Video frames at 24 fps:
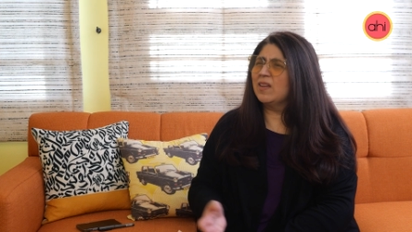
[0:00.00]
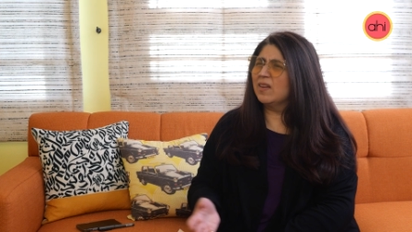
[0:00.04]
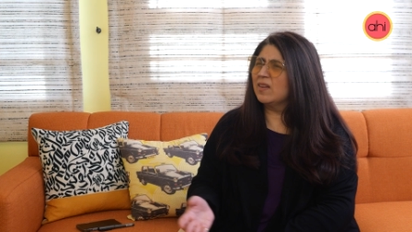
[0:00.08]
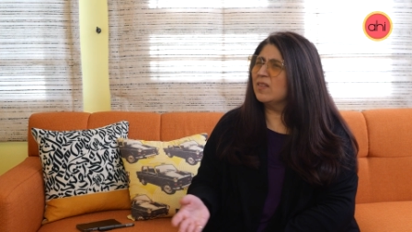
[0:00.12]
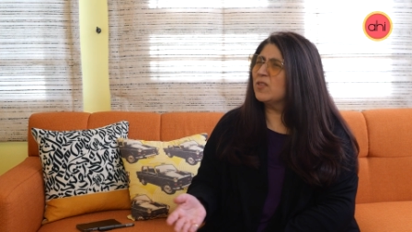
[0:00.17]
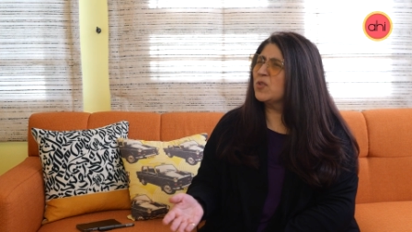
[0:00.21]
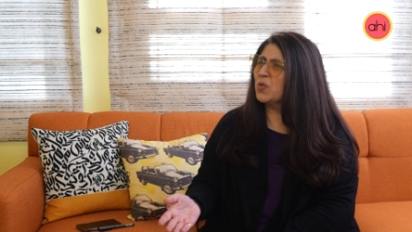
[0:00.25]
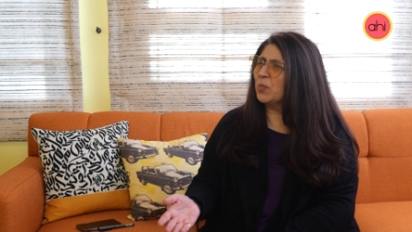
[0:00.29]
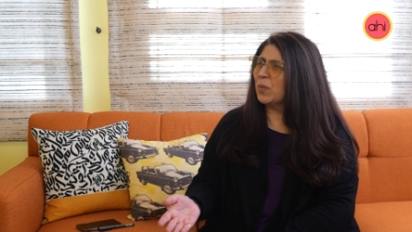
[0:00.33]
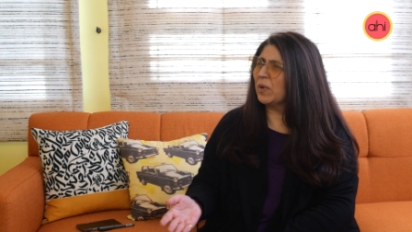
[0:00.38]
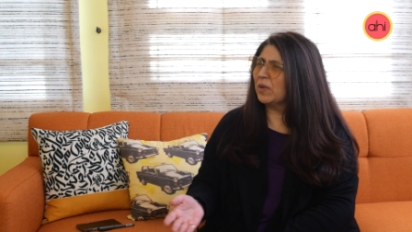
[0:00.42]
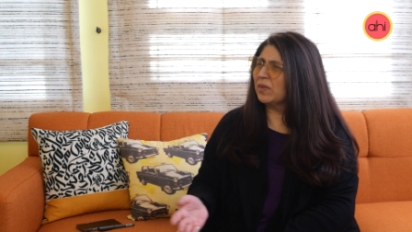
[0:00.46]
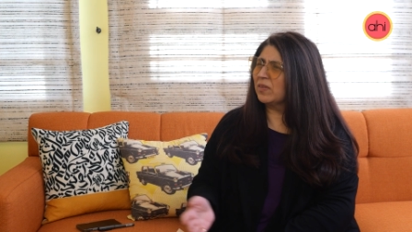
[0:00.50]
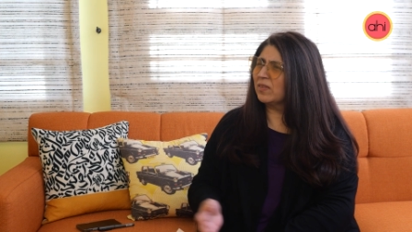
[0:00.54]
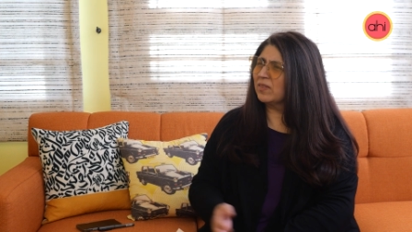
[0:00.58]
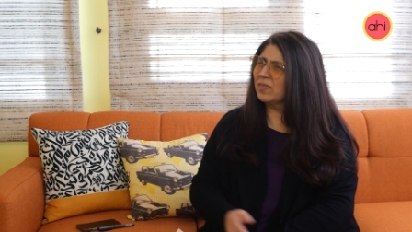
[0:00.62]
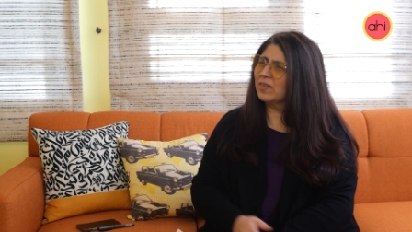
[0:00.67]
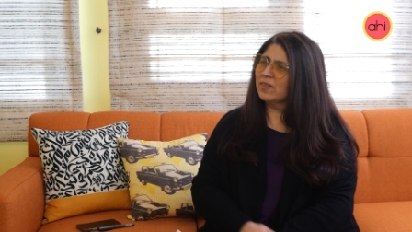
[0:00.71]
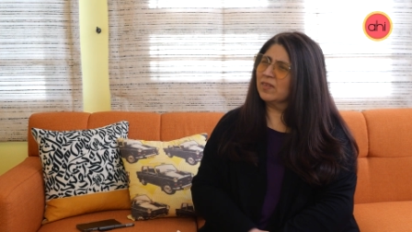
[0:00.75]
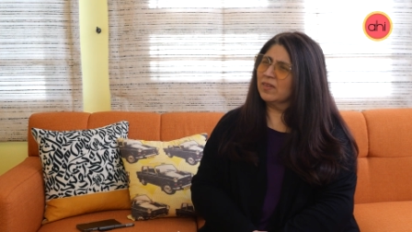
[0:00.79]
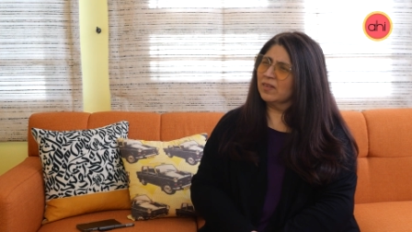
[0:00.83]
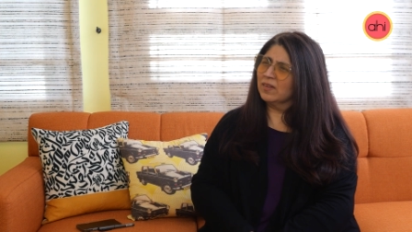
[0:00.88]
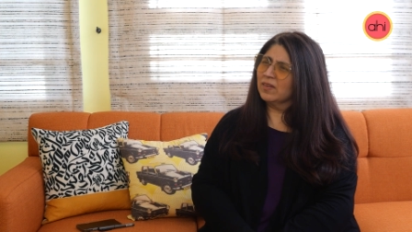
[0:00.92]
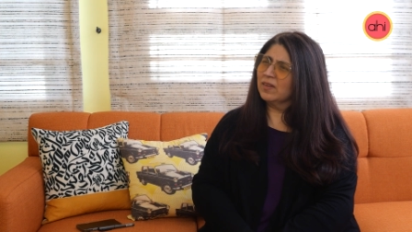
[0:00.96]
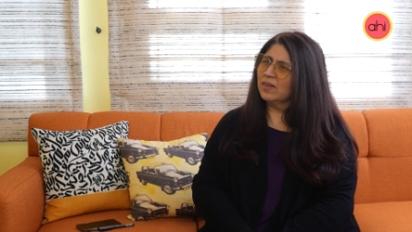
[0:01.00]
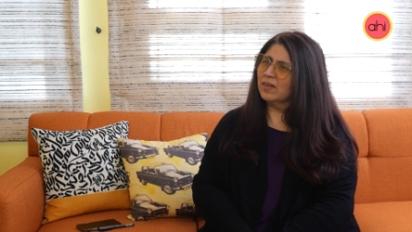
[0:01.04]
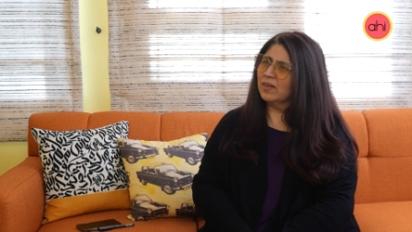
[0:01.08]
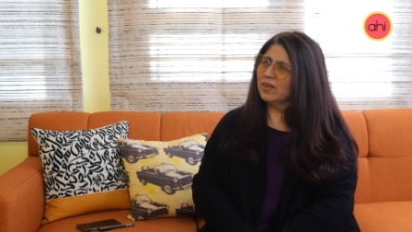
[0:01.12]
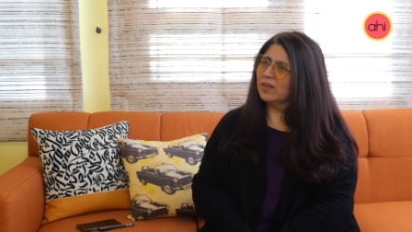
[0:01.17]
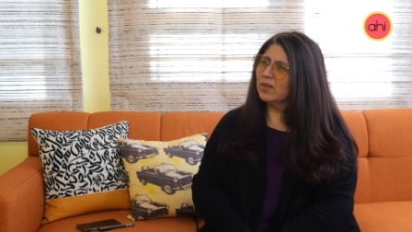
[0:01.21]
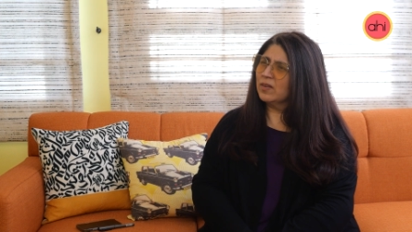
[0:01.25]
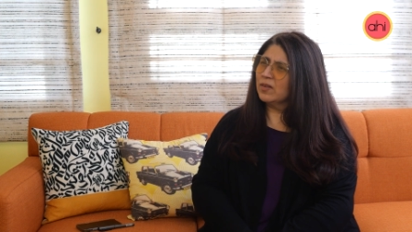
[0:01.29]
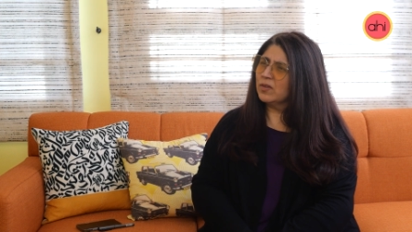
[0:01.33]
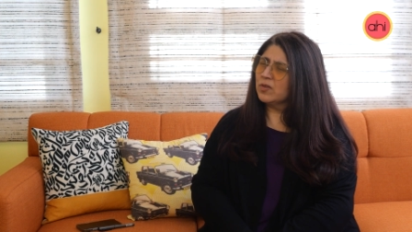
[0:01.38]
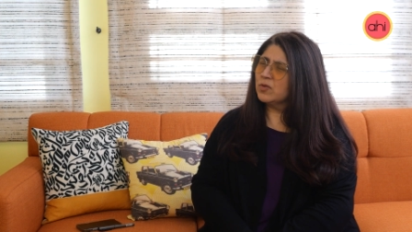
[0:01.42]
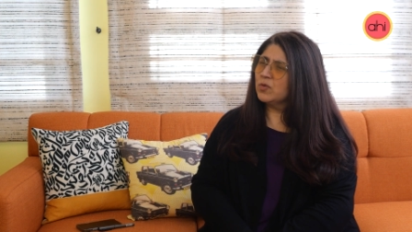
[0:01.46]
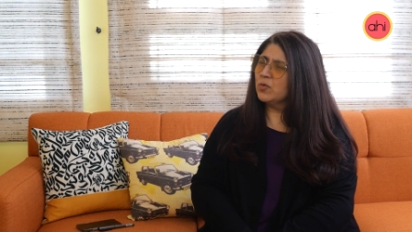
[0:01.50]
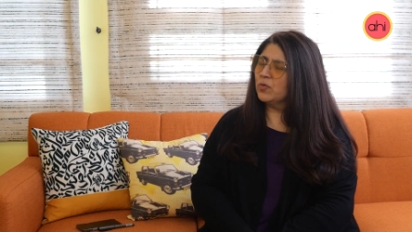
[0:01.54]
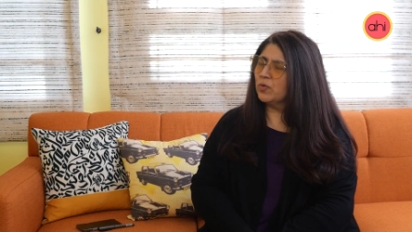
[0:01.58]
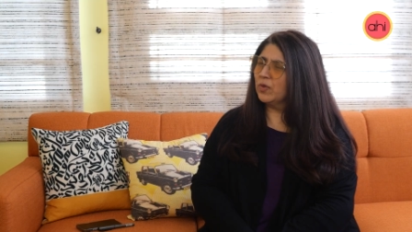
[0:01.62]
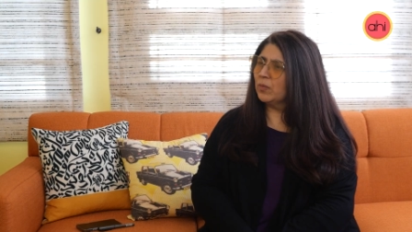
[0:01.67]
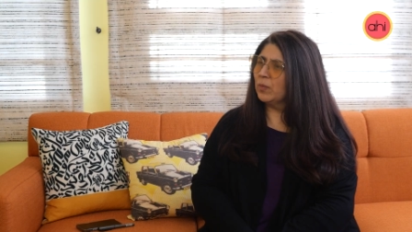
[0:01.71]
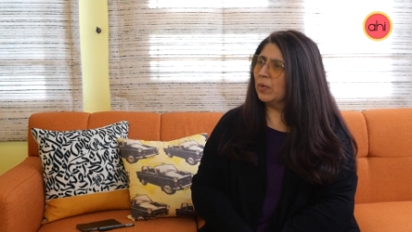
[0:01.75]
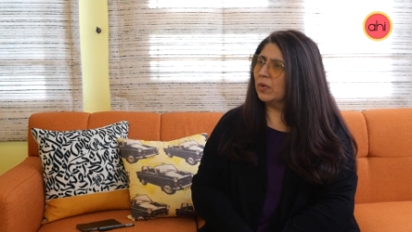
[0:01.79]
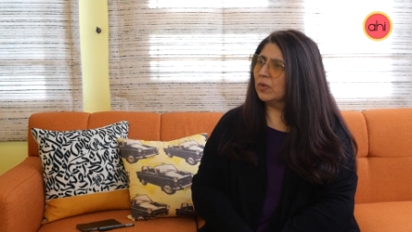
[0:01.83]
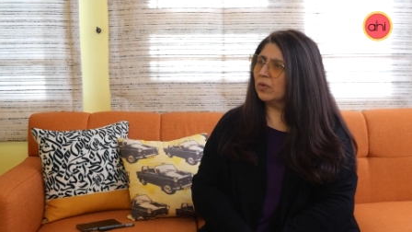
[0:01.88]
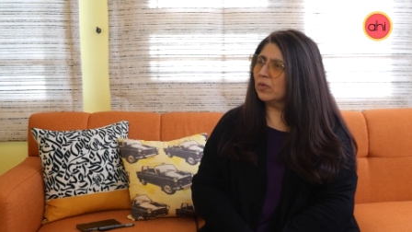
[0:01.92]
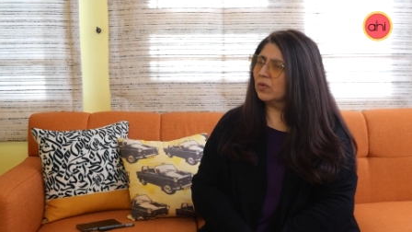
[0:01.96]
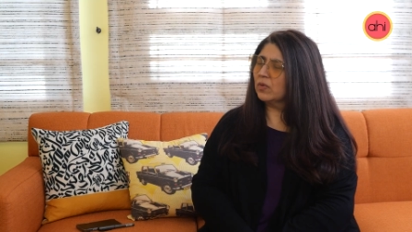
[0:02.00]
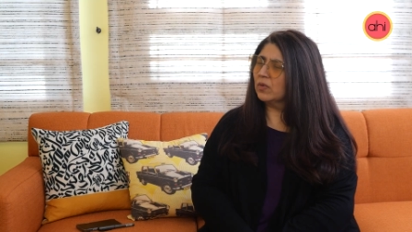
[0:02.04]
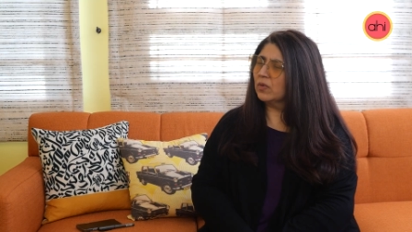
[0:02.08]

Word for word: there's 2 months. 2-3 months.